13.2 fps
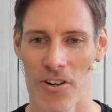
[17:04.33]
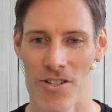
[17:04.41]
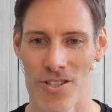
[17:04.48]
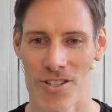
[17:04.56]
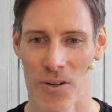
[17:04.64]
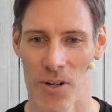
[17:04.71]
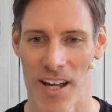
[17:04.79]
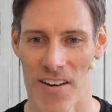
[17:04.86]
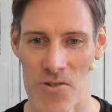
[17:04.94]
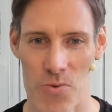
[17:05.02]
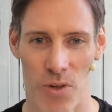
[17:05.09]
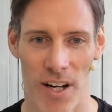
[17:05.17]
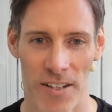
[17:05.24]
good to see you in here
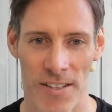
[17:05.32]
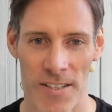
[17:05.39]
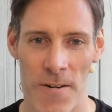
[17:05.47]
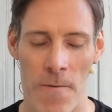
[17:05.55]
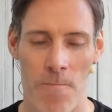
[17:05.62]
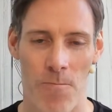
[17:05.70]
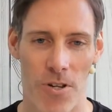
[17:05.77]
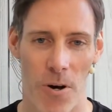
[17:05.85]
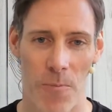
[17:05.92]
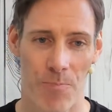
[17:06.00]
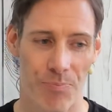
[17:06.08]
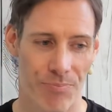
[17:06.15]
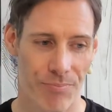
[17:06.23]
as well. So
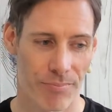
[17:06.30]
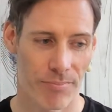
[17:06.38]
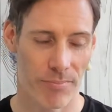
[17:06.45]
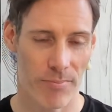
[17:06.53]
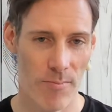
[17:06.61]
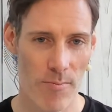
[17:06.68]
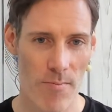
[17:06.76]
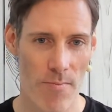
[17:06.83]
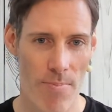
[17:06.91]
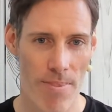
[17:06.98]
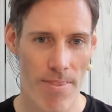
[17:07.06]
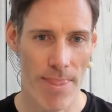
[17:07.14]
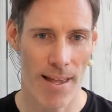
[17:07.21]

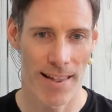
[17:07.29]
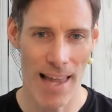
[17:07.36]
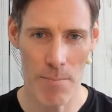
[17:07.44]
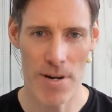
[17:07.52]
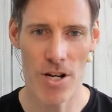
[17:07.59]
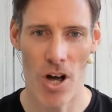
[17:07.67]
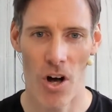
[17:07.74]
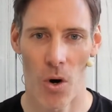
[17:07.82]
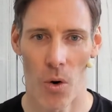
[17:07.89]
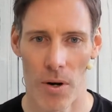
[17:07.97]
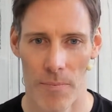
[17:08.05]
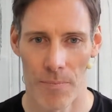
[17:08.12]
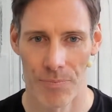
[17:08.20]
let me
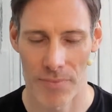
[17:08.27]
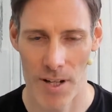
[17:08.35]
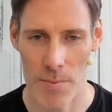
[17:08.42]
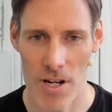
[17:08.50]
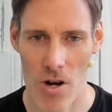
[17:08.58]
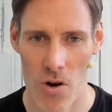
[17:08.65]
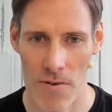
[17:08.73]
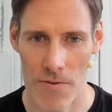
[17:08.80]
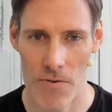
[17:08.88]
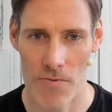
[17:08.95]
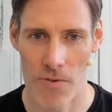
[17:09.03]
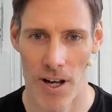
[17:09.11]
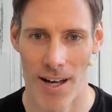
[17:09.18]
know if you
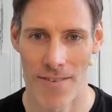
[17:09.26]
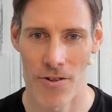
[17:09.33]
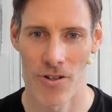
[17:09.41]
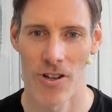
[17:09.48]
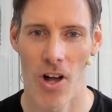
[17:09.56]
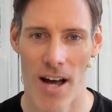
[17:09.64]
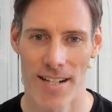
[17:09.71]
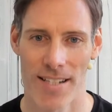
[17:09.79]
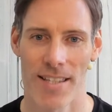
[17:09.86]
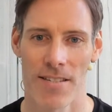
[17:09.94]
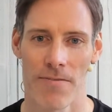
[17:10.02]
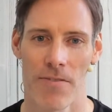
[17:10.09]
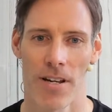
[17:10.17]
liked
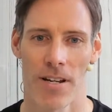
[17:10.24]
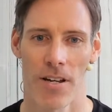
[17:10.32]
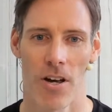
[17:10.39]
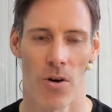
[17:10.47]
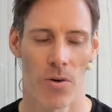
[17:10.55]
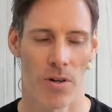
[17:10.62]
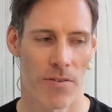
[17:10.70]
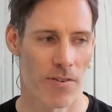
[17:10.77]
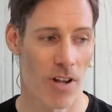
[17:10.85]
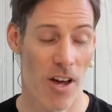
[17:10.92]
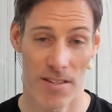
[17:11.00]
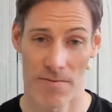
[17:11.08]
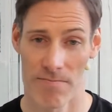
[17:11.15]
this video, if you
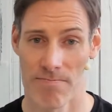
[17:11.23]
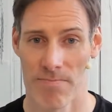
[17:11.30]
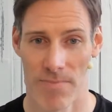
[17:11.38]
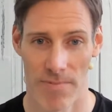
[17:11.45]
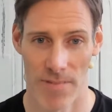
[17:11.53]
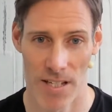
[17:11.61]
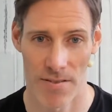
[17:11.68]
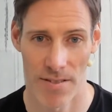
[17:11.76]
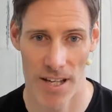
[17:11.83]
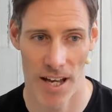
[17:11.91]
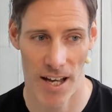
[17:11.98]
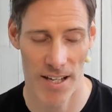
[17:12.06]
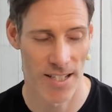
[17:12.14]
like this
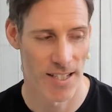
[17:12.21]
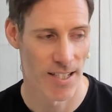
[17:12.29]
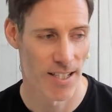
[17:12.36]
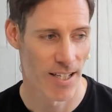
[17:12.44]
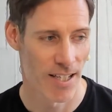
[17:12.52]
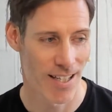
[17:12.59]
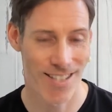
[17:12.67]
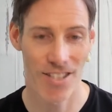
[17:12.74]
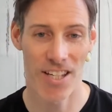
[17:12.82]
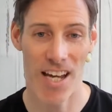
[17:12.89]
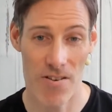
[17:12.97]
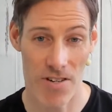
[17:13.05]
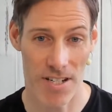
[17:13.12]

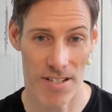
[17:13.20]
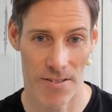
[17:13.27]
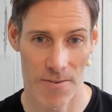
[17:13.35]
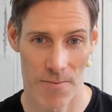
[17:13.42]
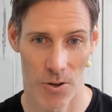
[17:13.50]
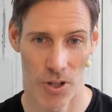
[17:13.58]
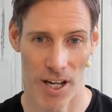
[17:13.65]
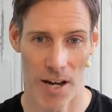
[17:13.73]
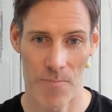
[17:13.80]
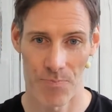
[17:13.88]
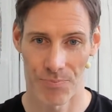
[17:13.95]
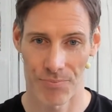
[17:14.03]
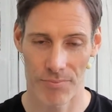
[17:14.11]
series, okay?
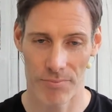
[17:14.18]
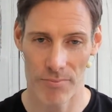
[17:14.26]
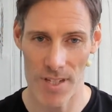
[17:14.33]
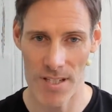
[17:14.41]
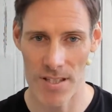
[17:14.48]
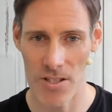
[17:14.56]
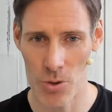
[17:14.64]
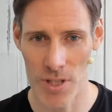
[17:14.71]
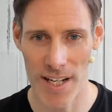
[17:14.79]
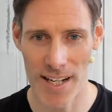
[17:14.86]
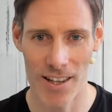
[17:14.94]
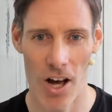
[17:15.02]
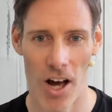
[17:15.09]
So
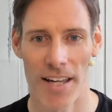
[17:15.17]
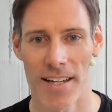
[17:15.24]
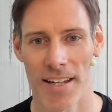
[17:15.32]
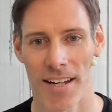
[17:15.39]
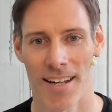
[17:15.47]
stick a like